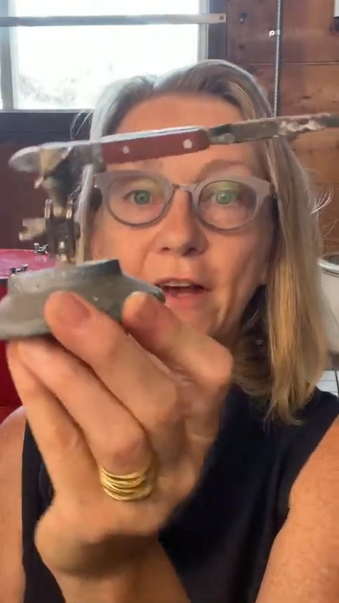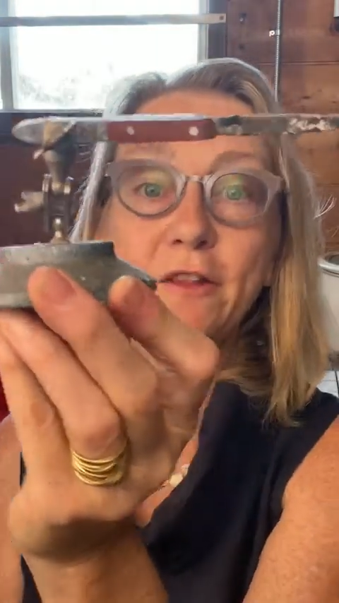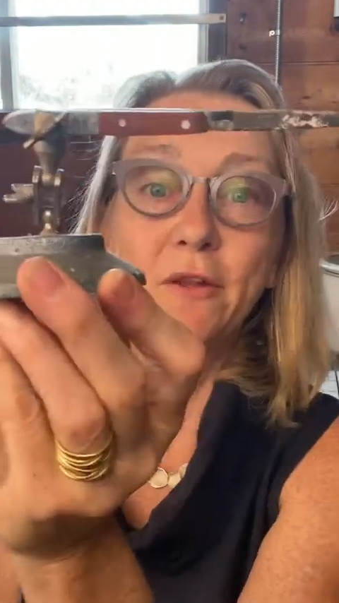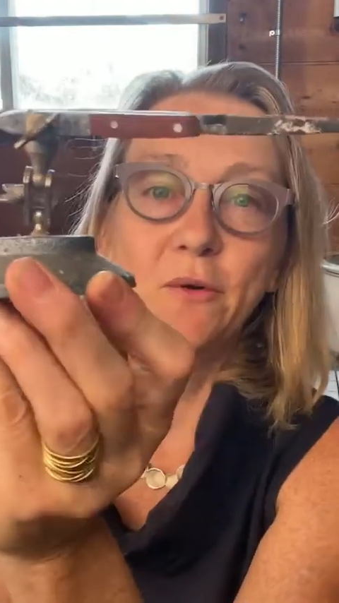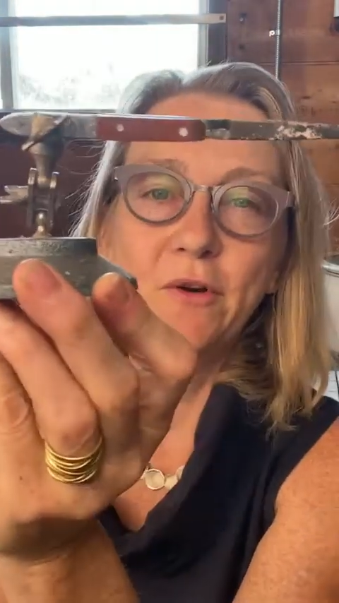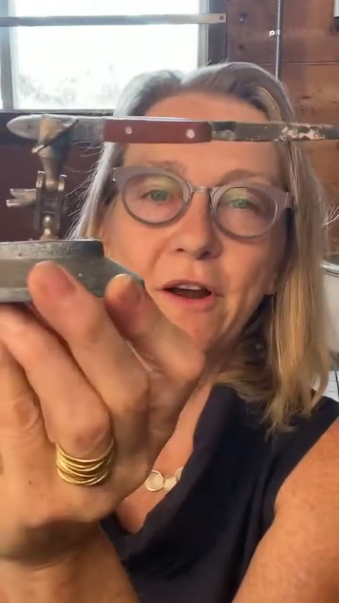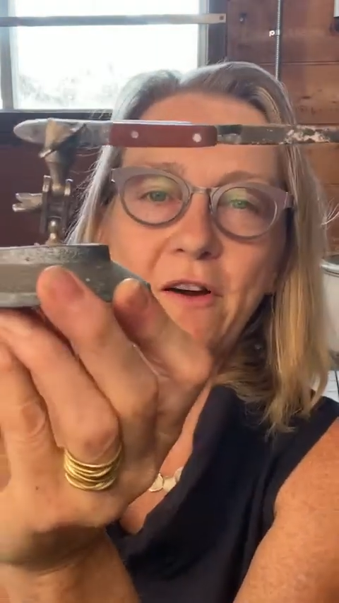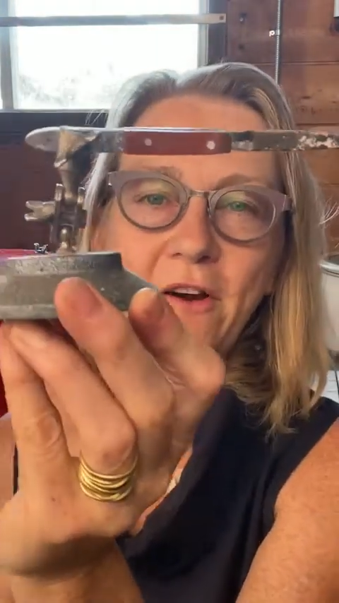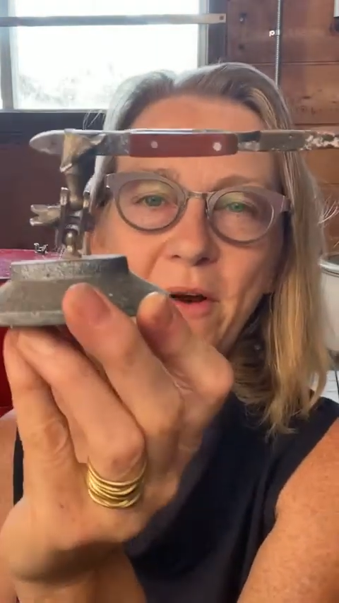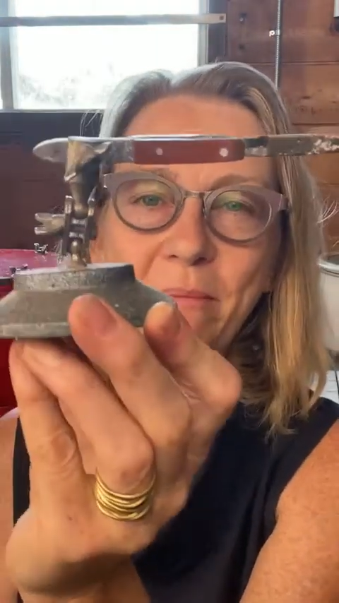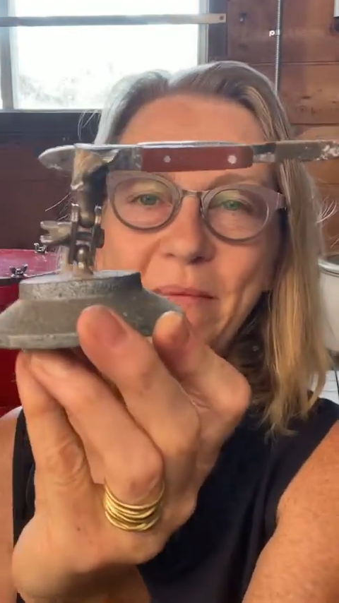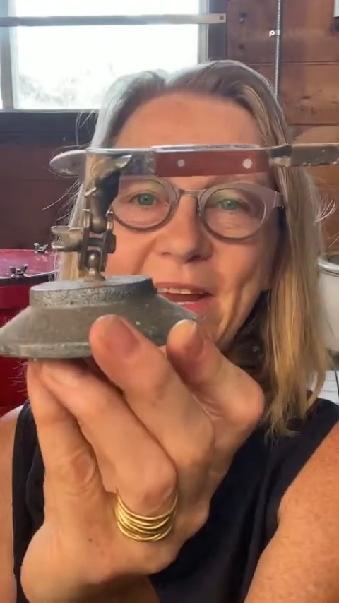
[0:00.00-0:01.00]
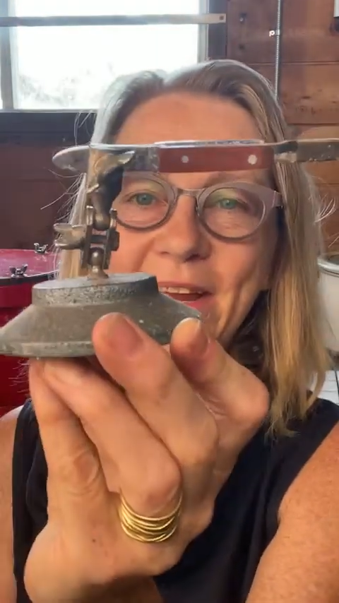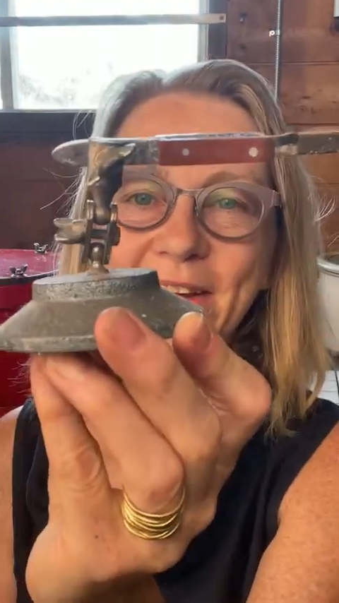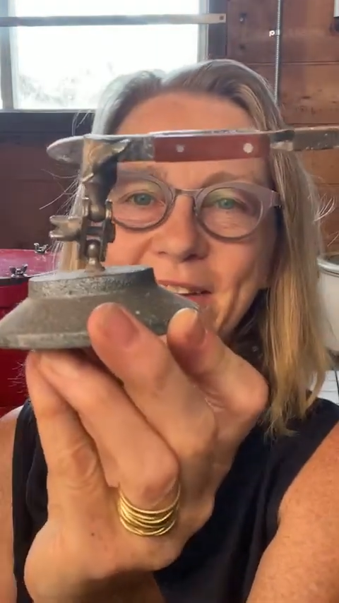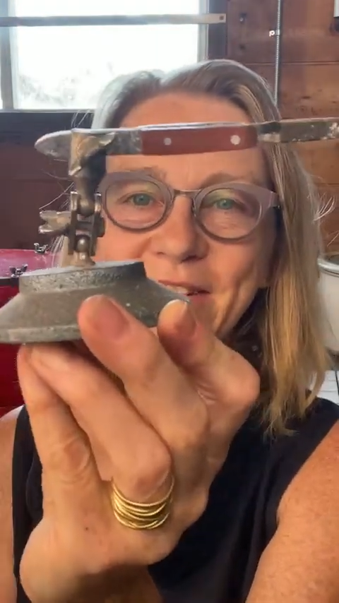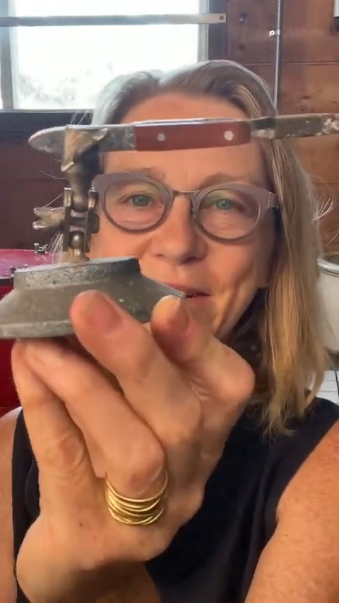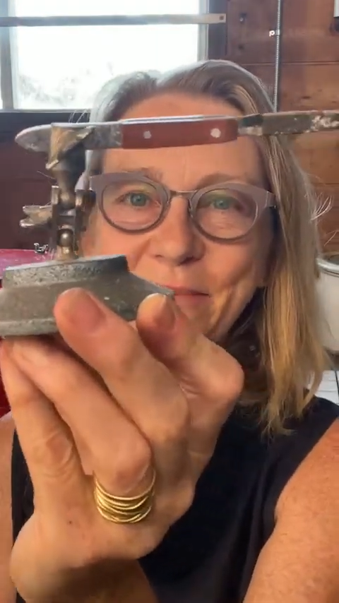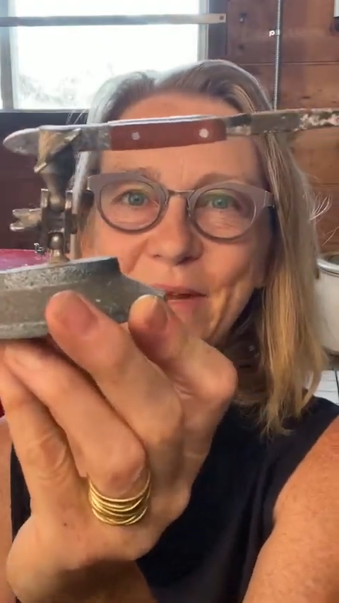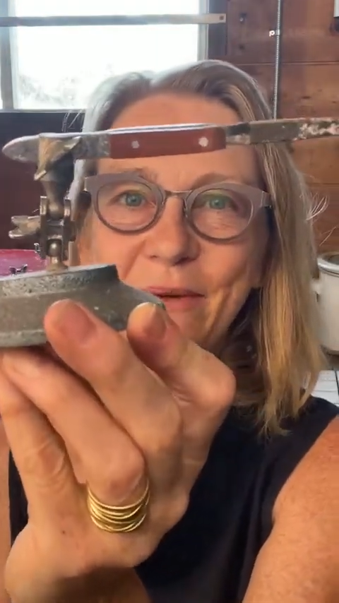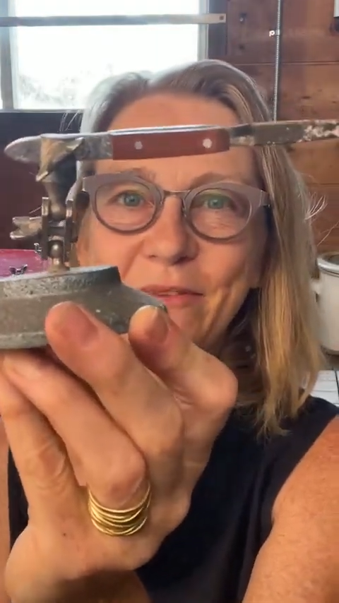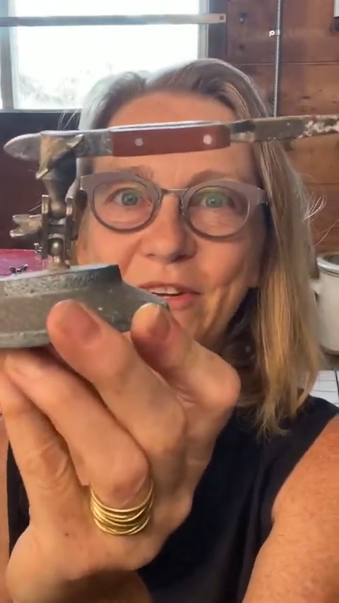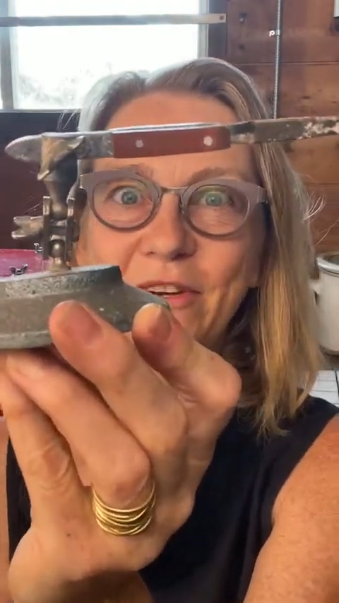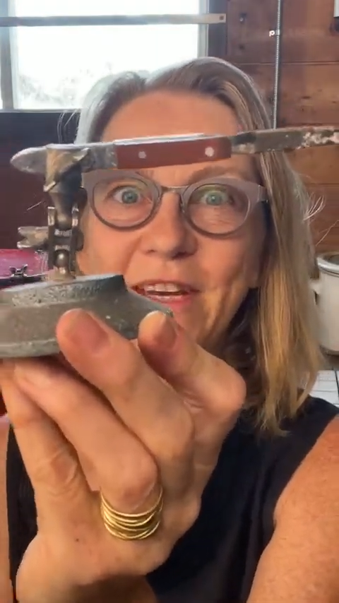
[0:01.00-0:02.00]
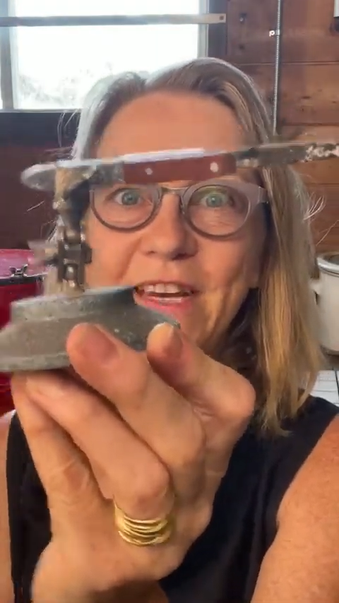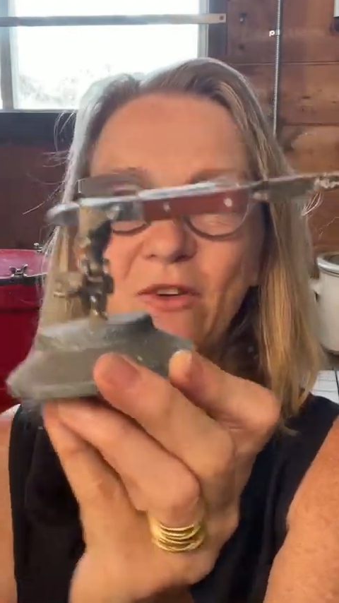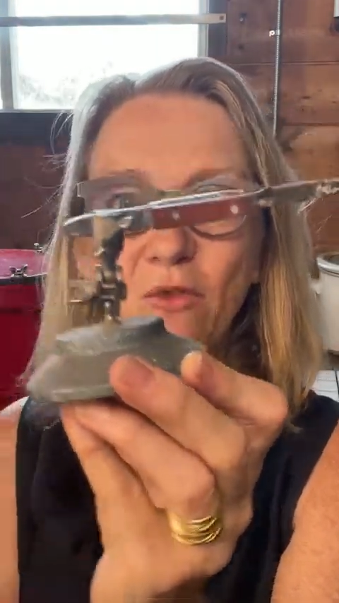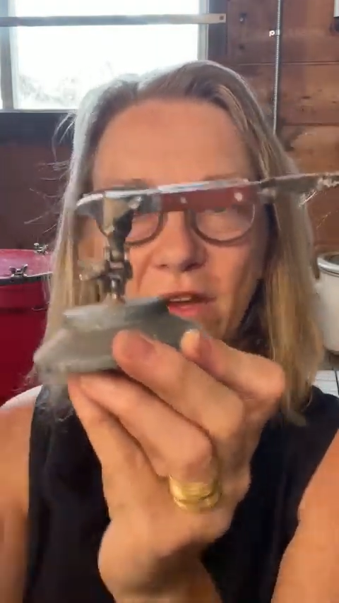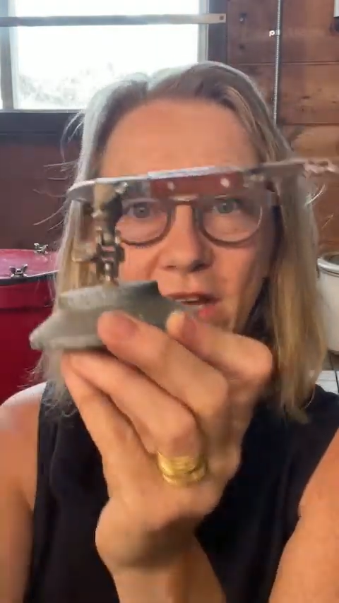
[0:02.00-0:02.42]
a third arm, because sometimes you need